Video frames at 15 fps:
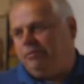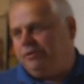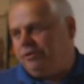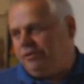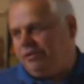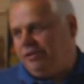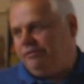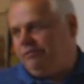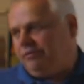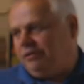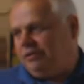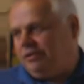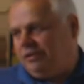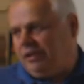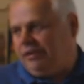temperature
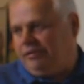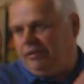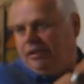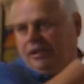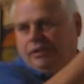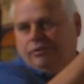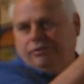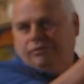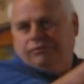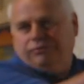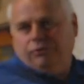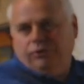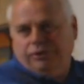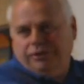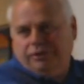difference, not
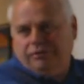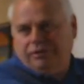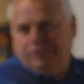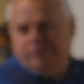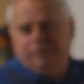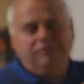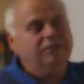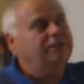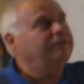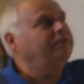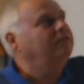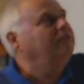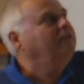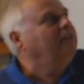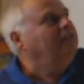104 degrees,
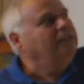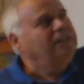whatever.